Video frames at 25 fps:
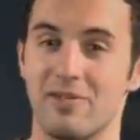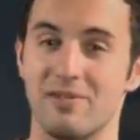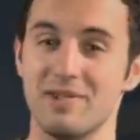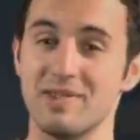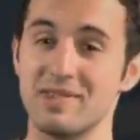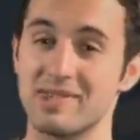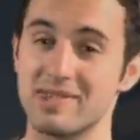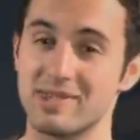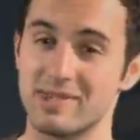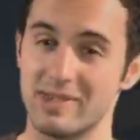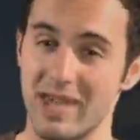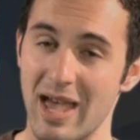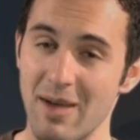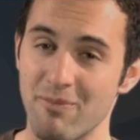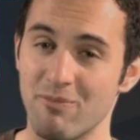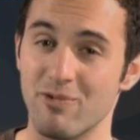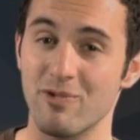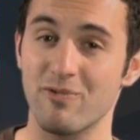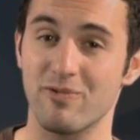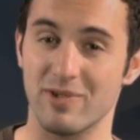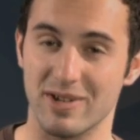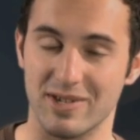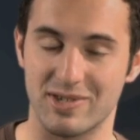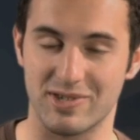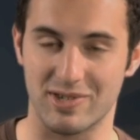there is separate
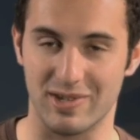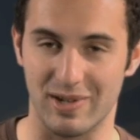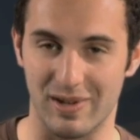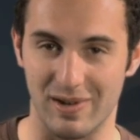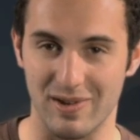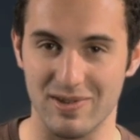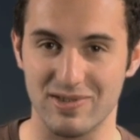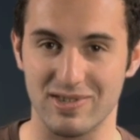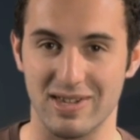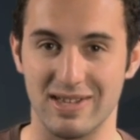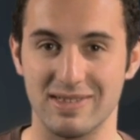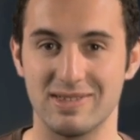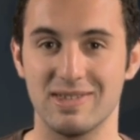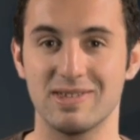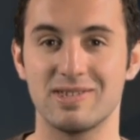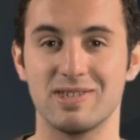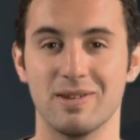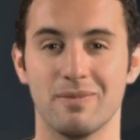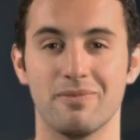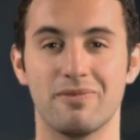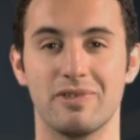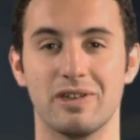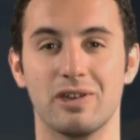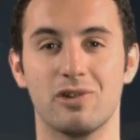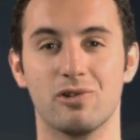research into
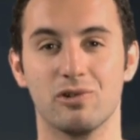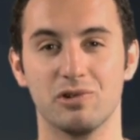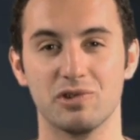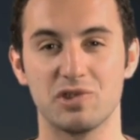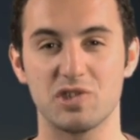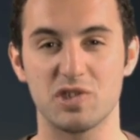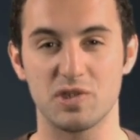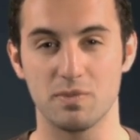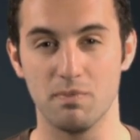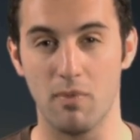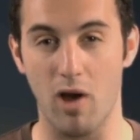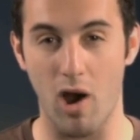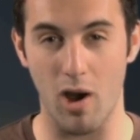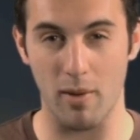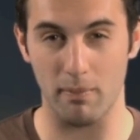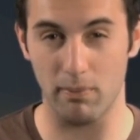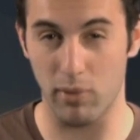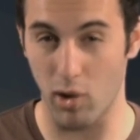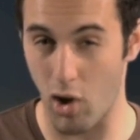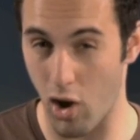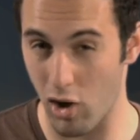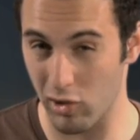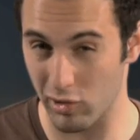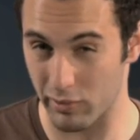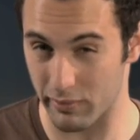something called smart
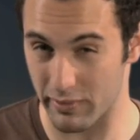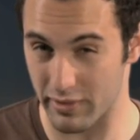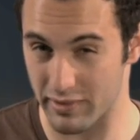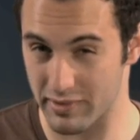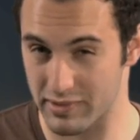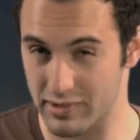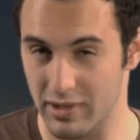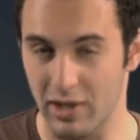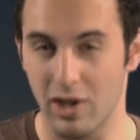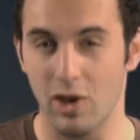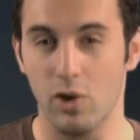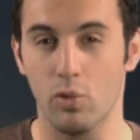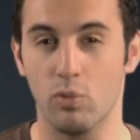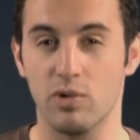polymers,